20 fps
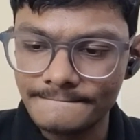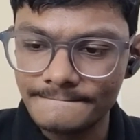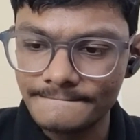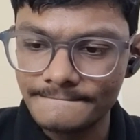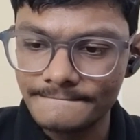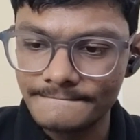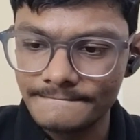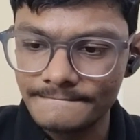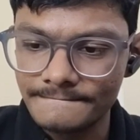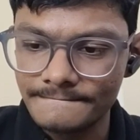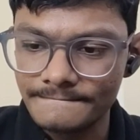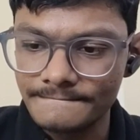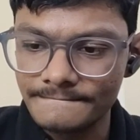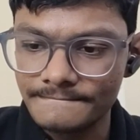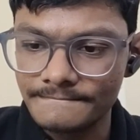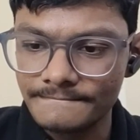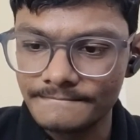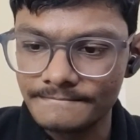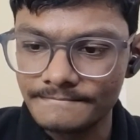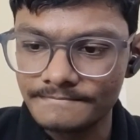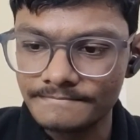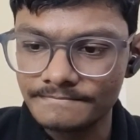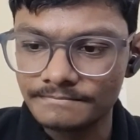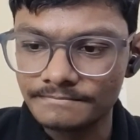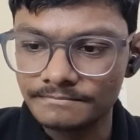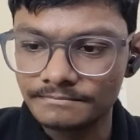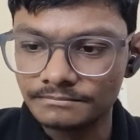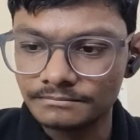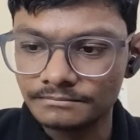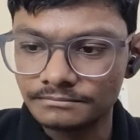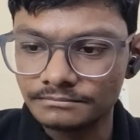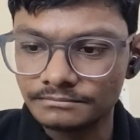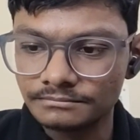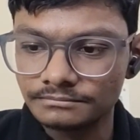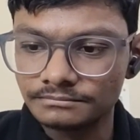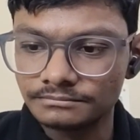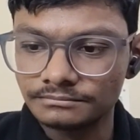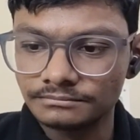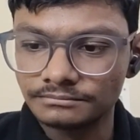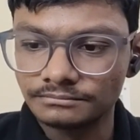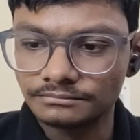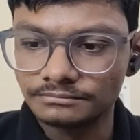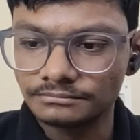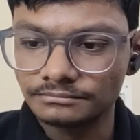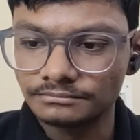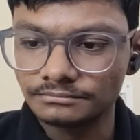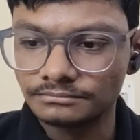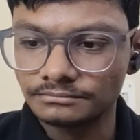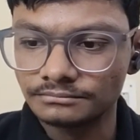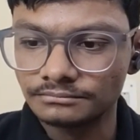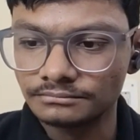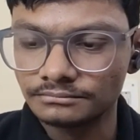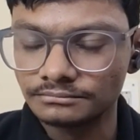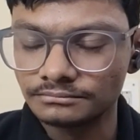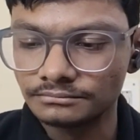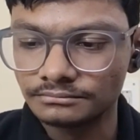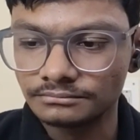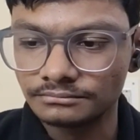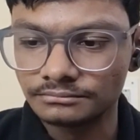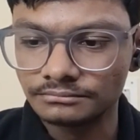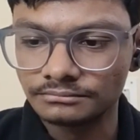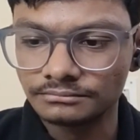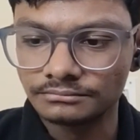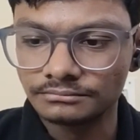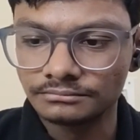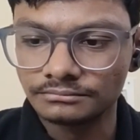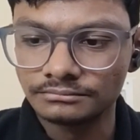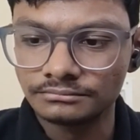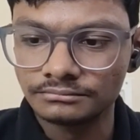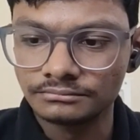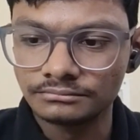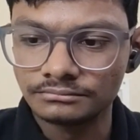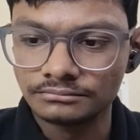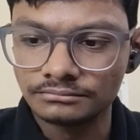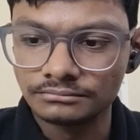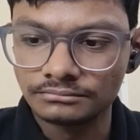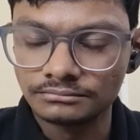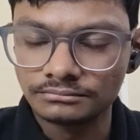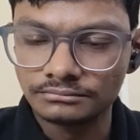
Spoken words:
This person isn't speaking.